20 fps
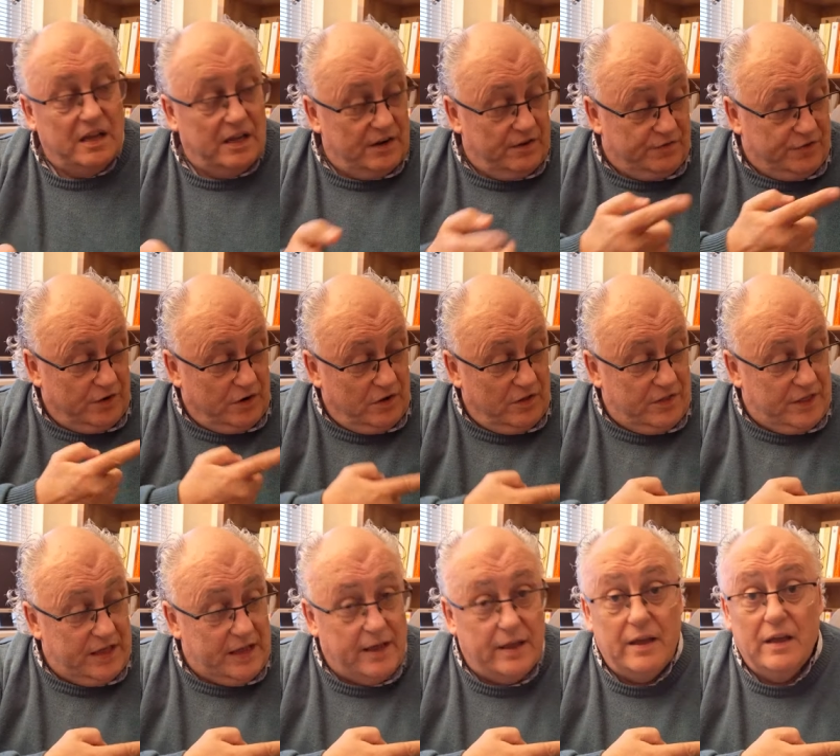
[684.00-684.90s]
And if you look
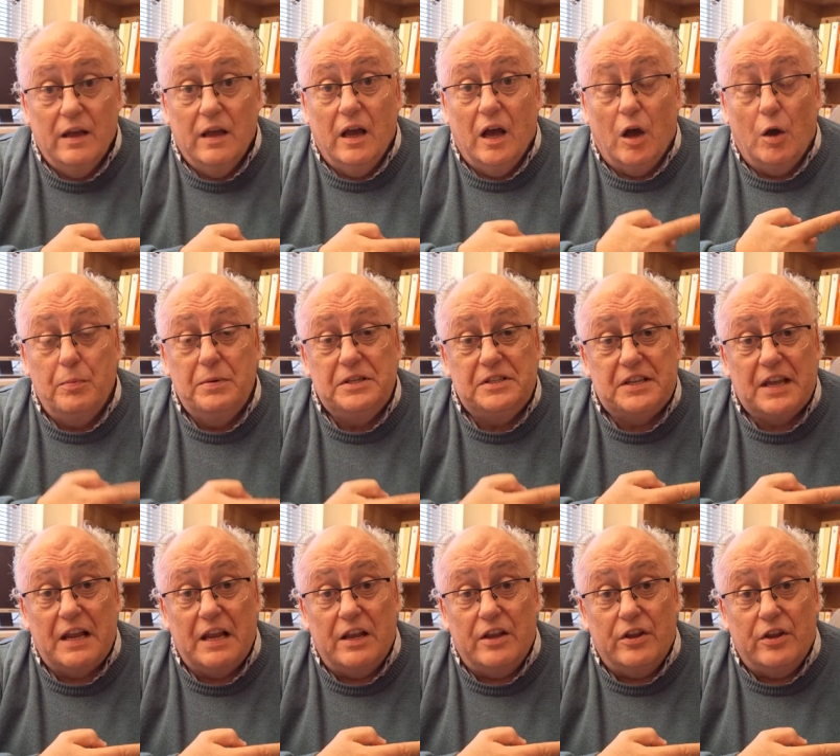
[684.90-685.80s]
there, I'll be
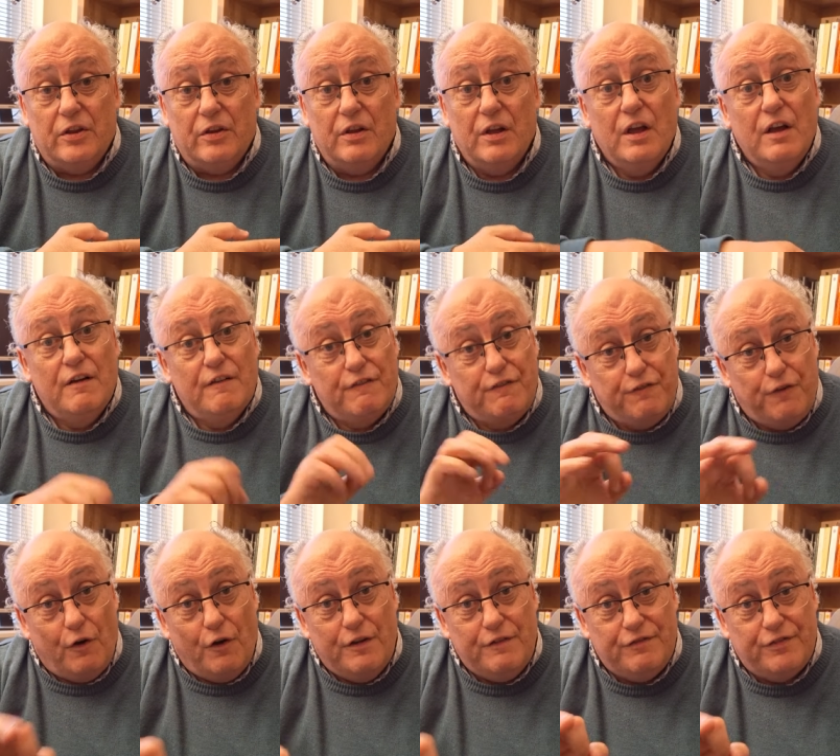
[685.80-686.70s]
telling you
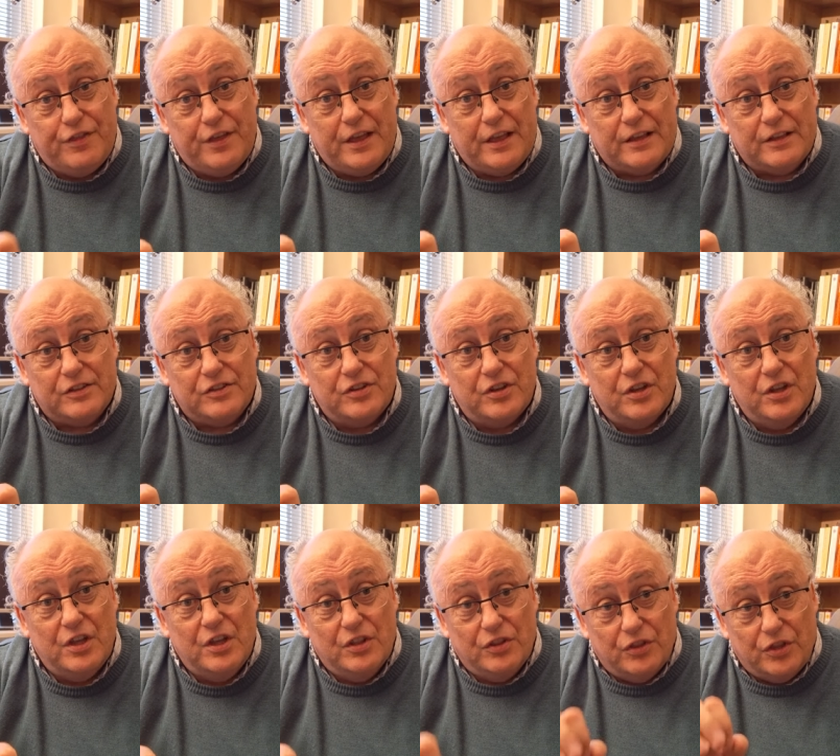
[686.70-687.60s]
5 things
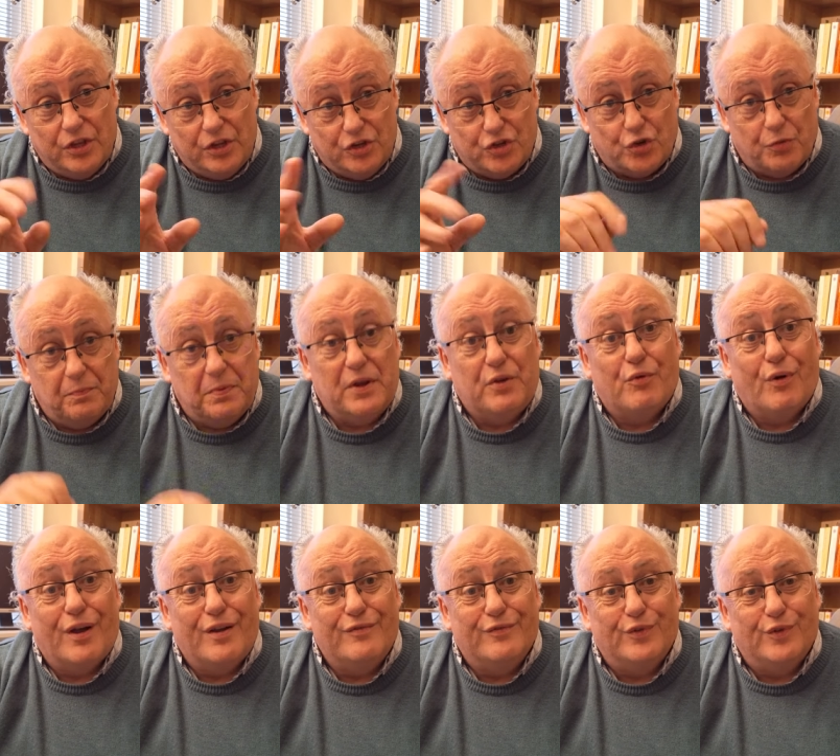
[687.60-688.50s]
that you should be
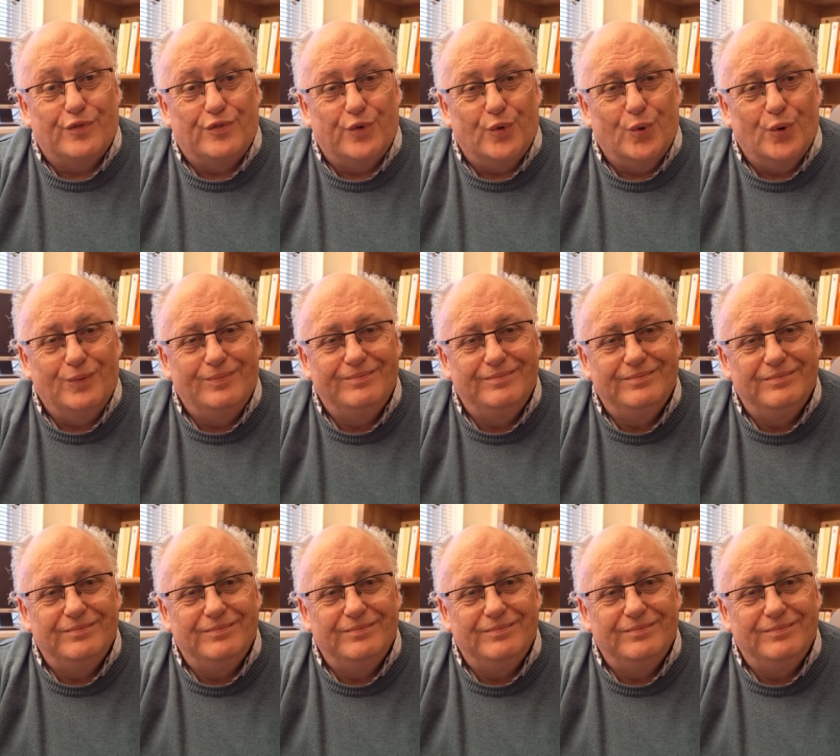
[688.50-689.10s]
grateful for.